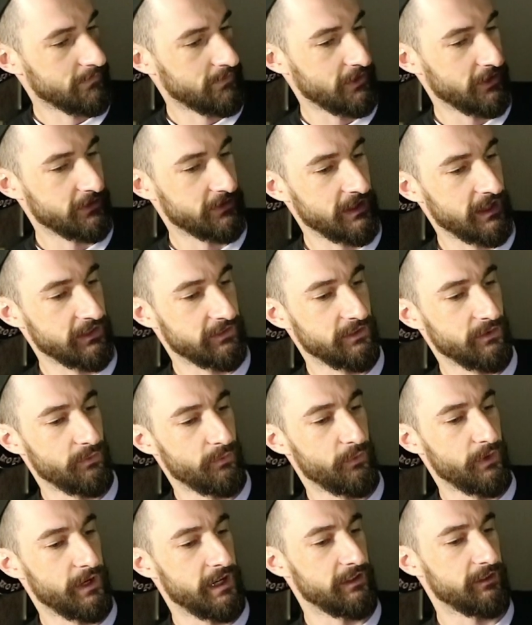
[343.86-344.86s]
just has
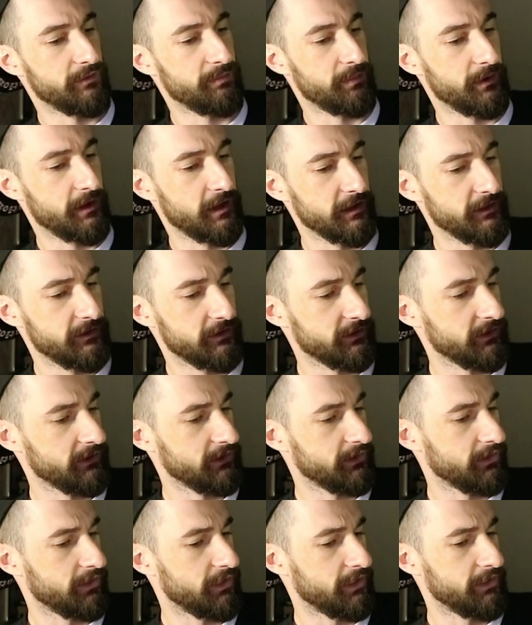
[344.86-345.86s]
some weird
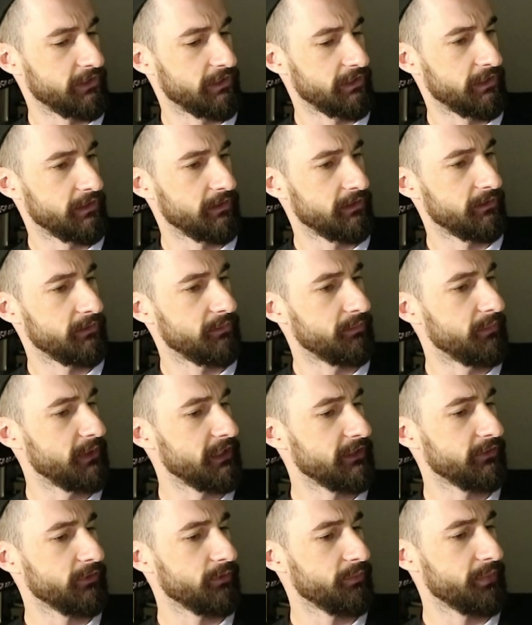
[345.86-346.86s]
spots on the
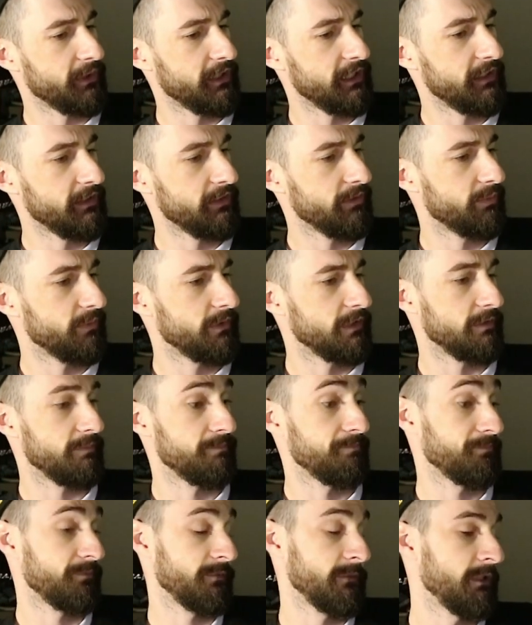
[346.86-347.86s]
midsole paint, but
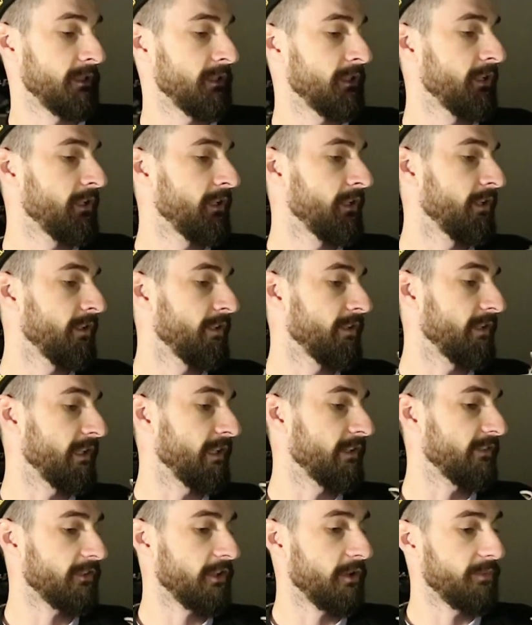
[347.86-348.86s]

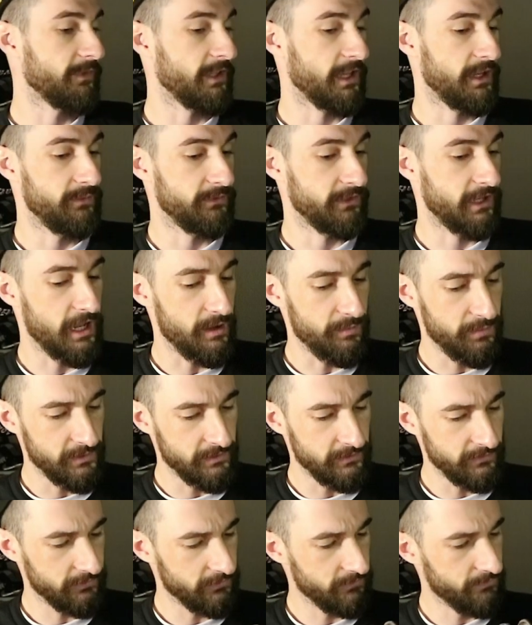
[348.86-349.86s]
that sometimes
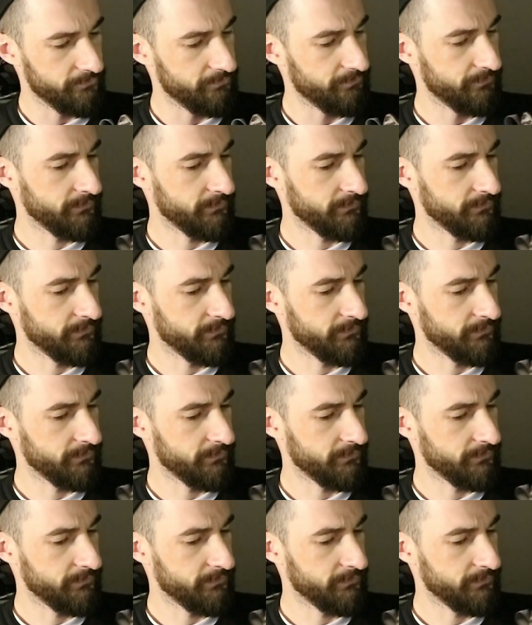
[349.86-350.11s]
happens.